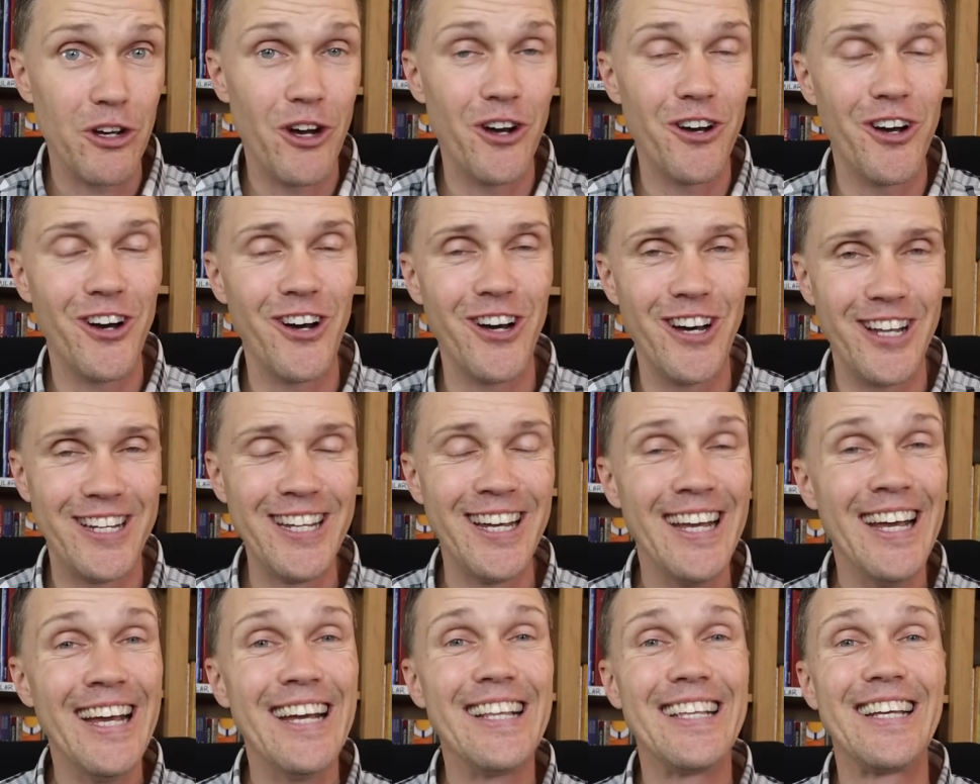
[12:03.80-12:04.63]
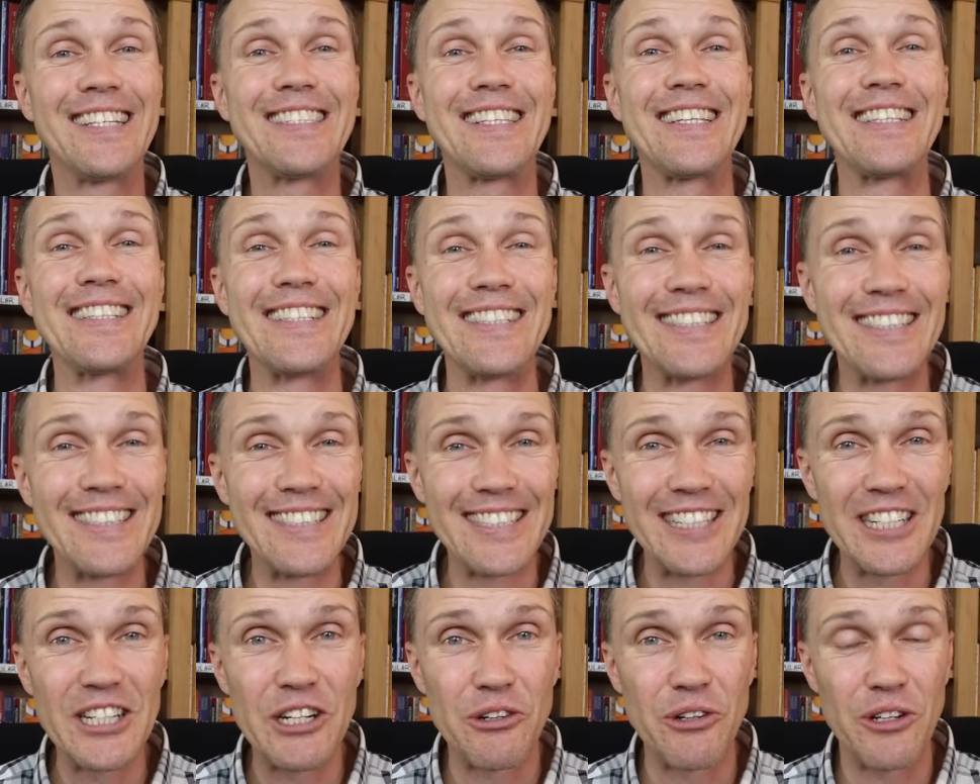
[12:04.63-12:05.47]
good. this is
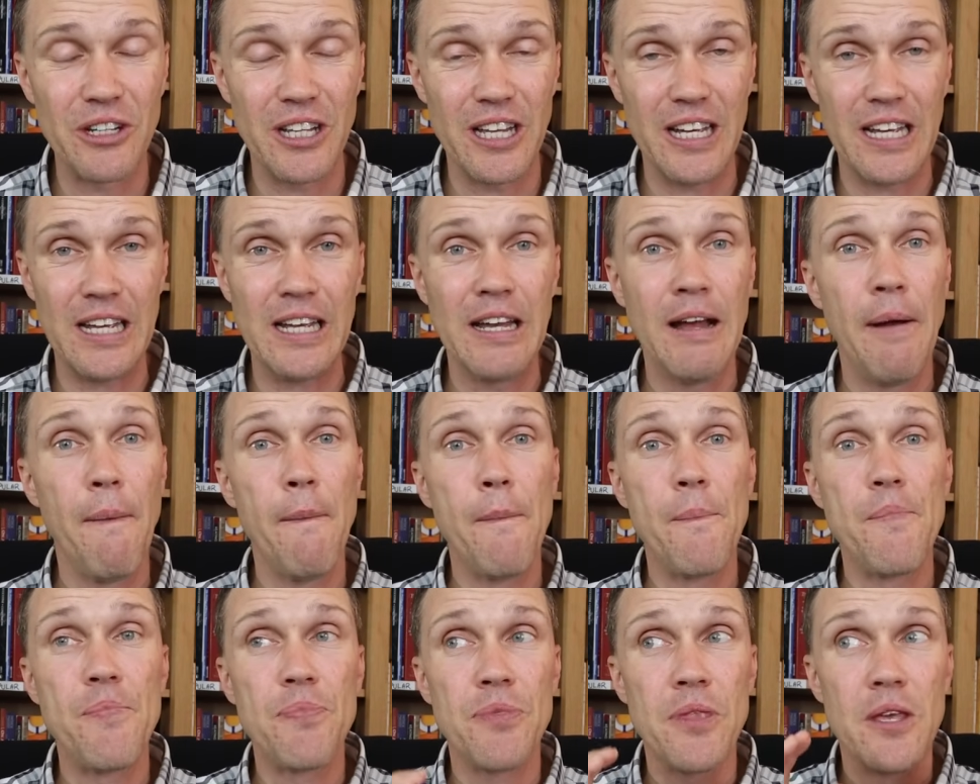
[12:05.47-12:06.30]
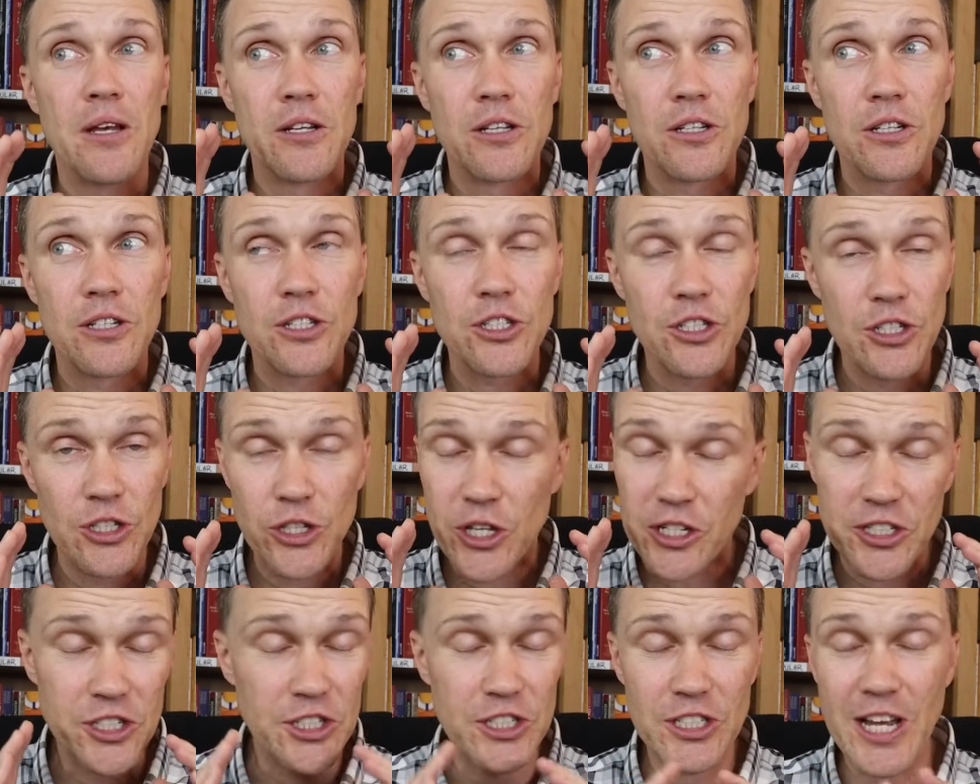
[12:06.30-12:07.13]
literally
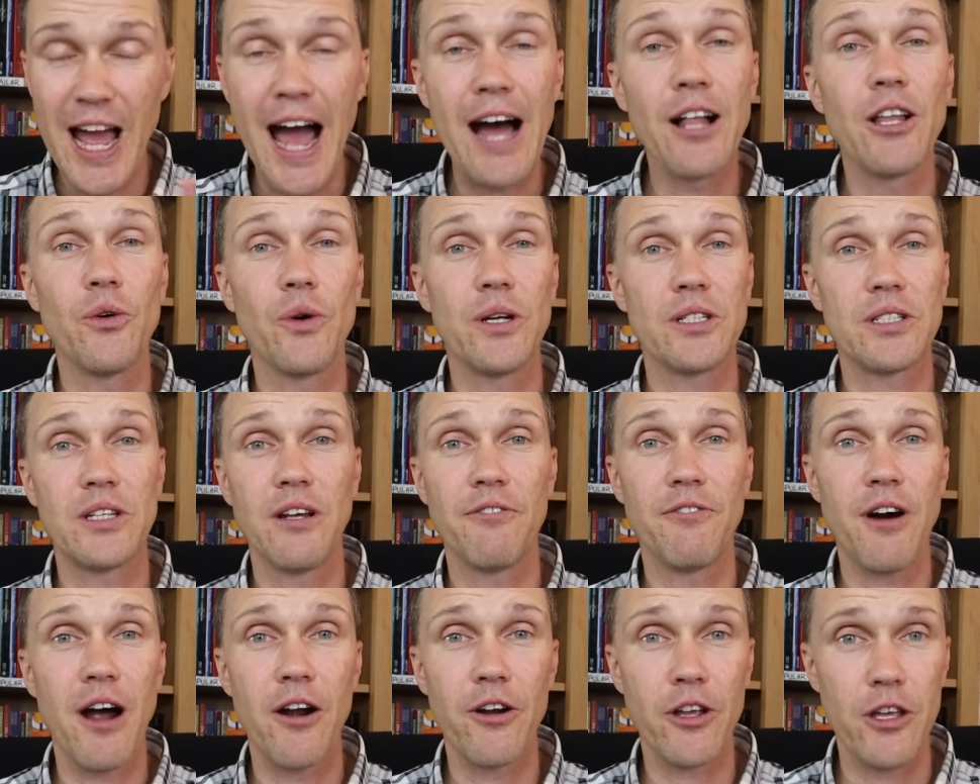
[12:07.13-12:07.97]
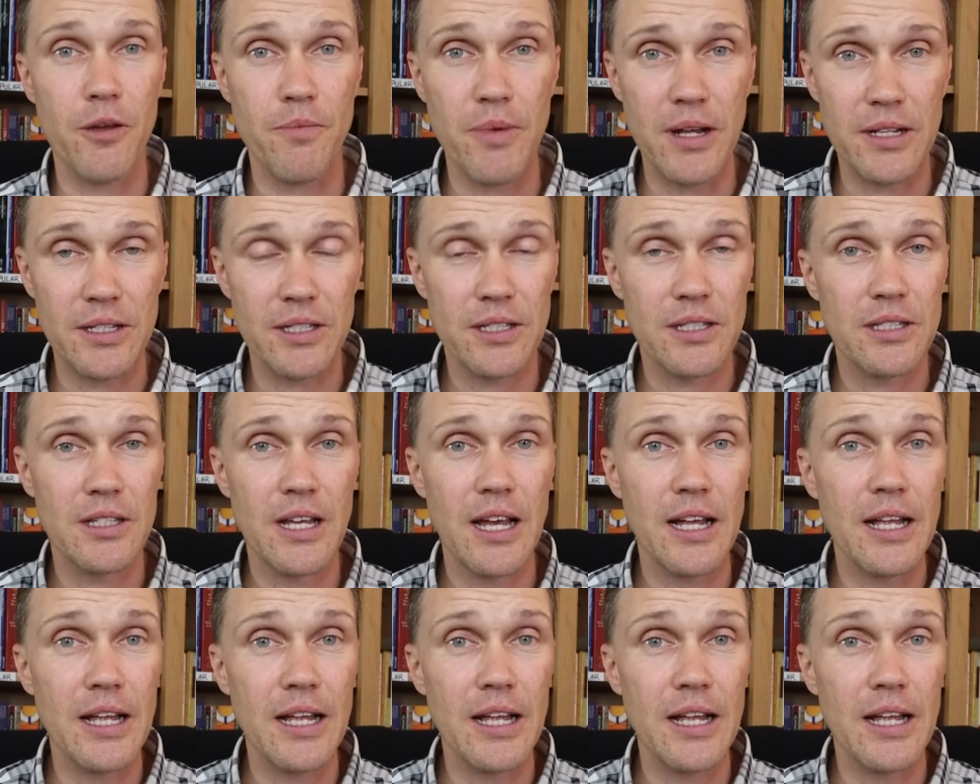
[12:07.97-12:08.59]
the shallowest of arguments.